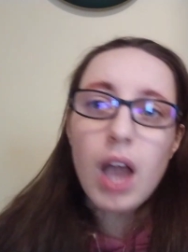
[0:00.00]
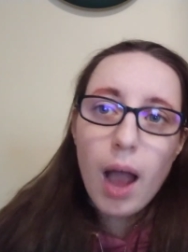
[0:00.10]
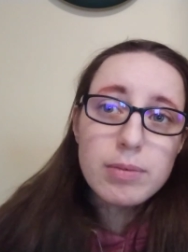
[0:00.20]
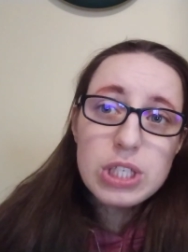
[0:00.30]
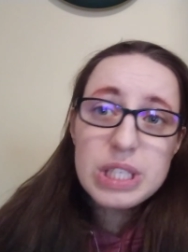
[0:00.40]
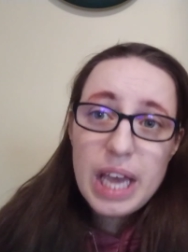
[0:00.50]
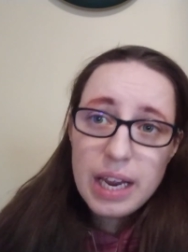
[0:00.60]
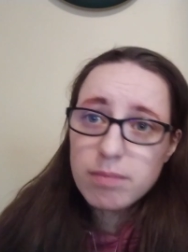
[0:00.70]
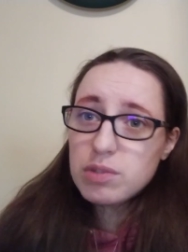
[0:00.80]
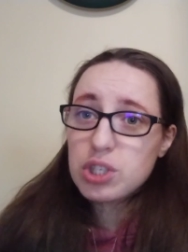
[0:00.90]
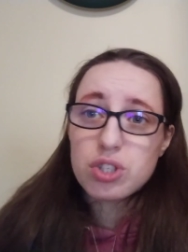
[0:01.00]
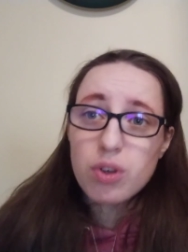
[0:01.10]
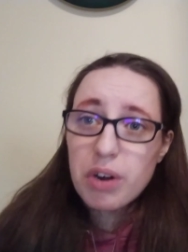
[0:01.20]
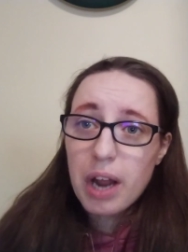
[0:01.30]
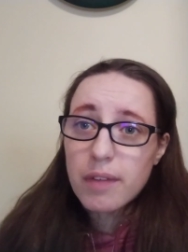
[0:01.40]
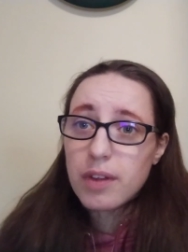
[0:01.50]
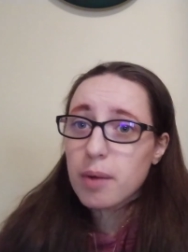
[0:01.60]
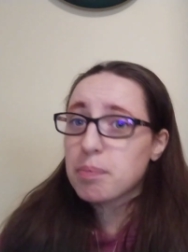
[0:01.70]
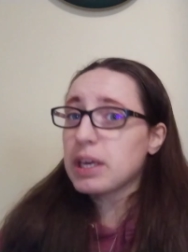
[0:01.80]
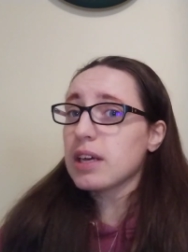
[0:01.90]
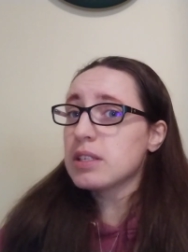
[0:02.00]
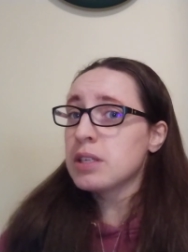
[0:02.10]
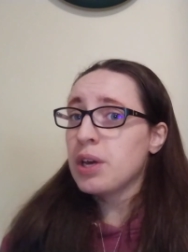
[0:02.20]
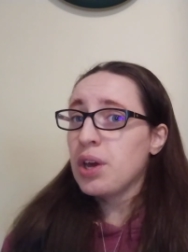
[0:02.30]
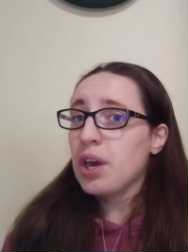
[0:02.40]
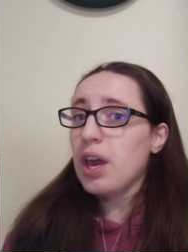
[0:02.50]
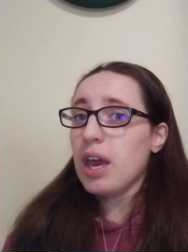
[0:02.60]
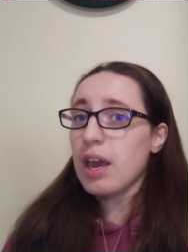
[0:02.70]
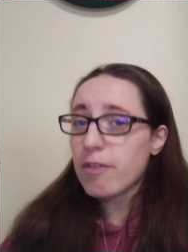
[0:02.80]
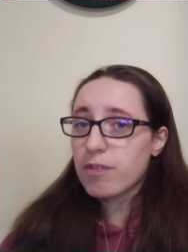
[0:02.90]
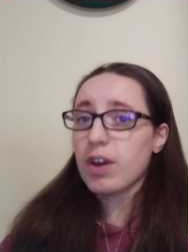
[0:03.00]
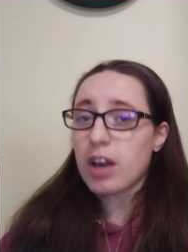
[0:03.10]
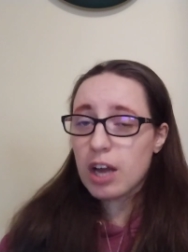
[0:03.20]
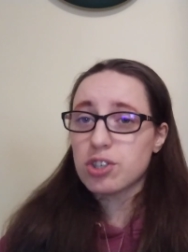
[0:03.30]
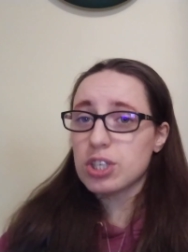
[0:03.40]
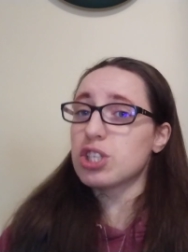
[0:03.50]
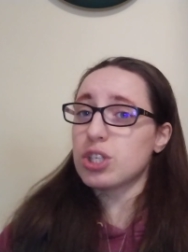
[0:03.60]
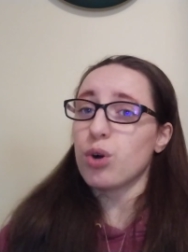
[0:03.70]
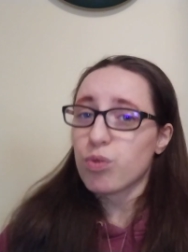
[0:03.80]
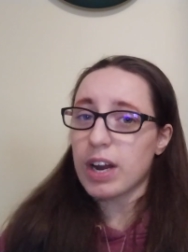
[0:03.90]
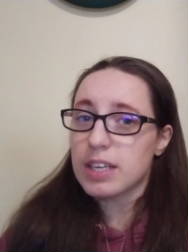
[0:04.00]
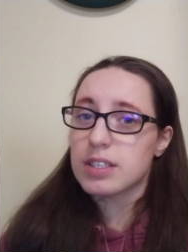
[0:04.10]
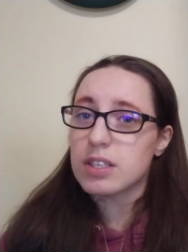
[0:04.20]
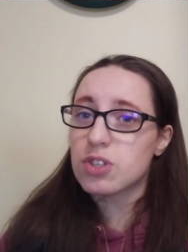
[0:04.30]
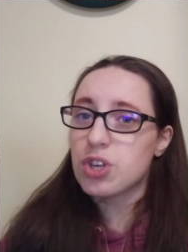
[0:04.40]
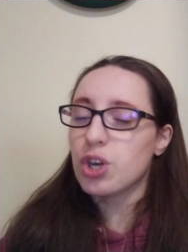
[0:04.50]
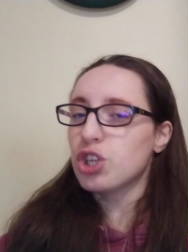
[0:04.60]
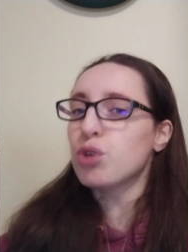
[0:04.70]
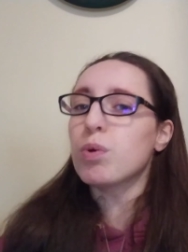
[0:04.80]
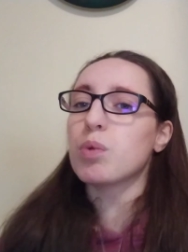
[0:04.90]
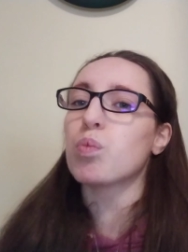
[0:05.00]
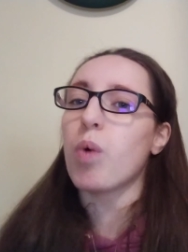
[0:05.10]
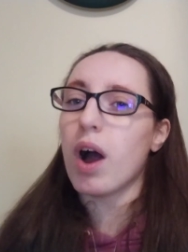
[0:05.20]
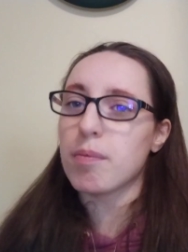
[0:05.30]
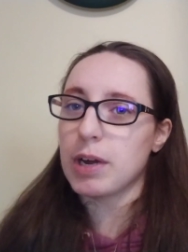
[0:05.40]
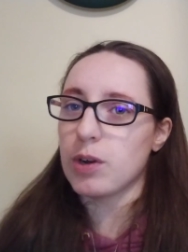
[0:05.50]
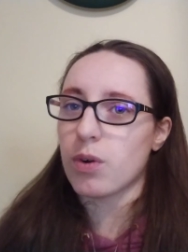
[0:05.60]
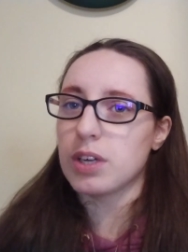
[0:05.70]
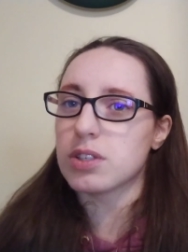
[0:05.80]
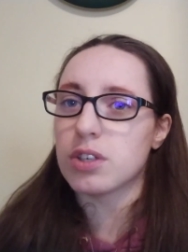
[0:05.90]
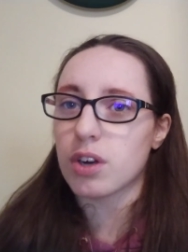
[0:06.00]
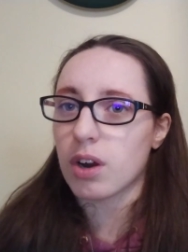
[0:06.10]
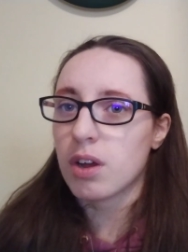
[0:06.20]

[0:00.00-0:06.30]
I'm just saying, just throwing it out there, because if a country is so racist, you wouldn't want minorities in